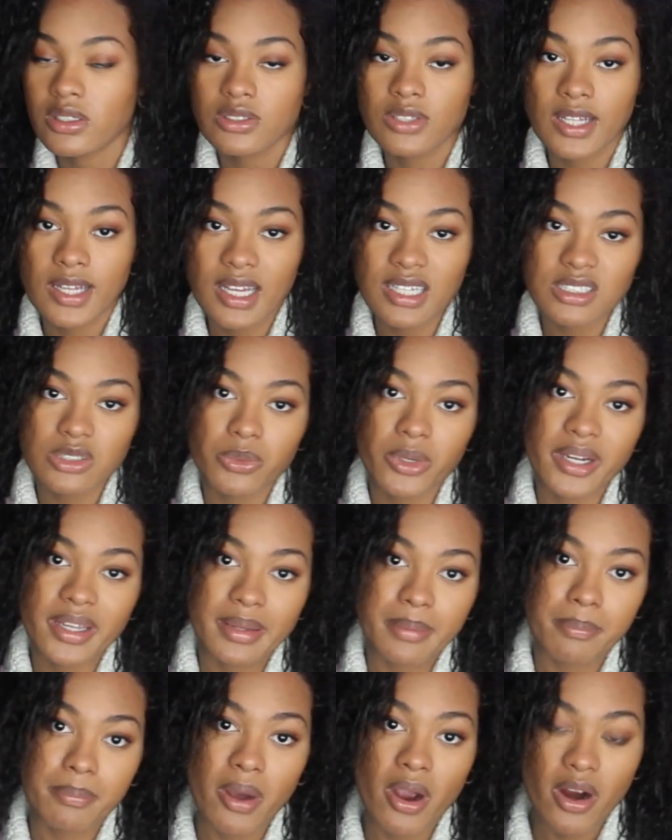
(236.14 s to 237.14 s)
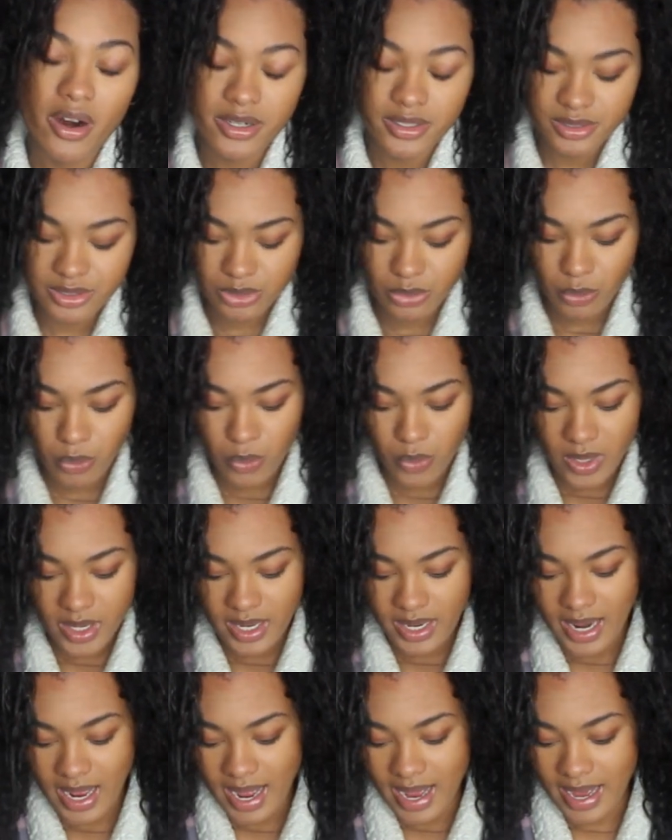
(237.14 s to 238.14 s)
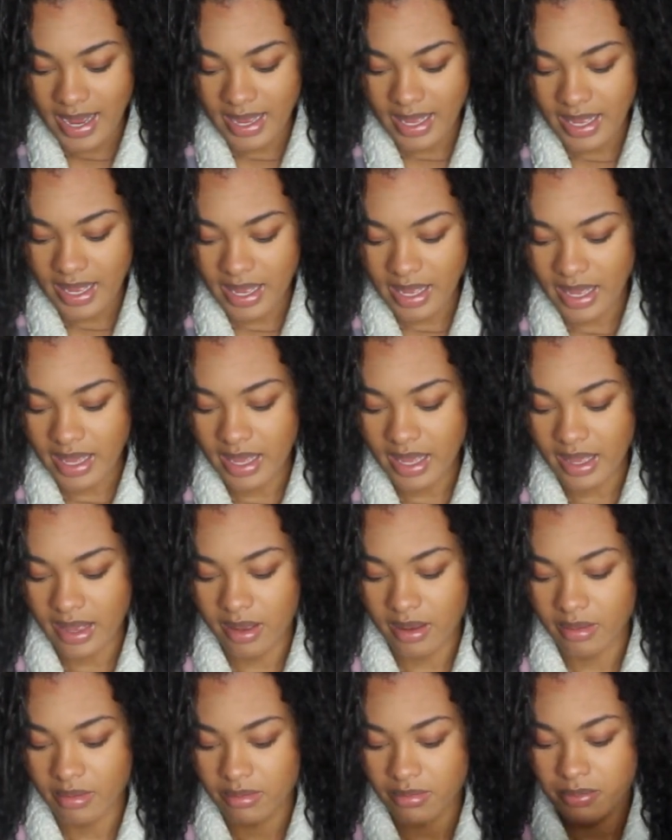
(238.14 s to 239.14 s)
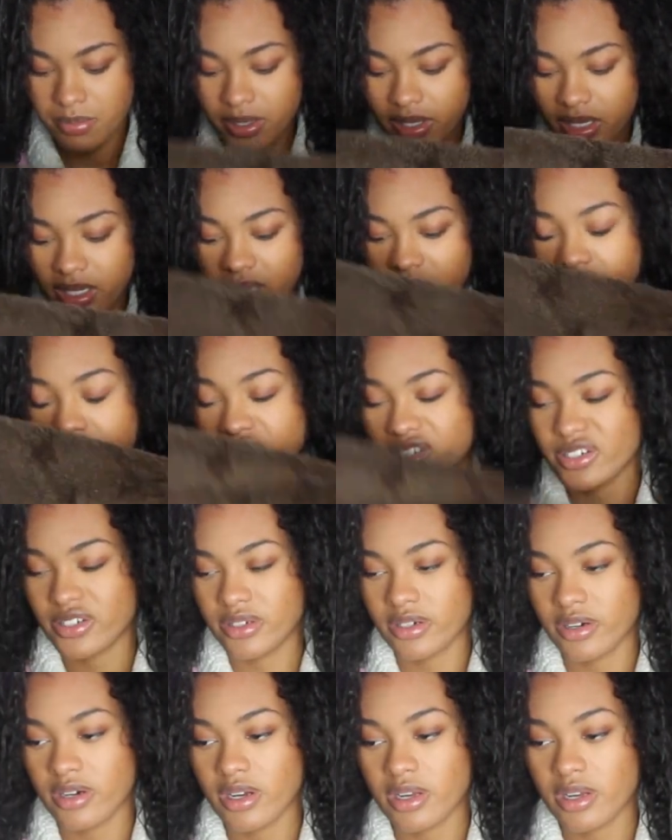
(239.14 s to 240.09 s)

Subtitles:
So I like to work in parts when I am putting conditioner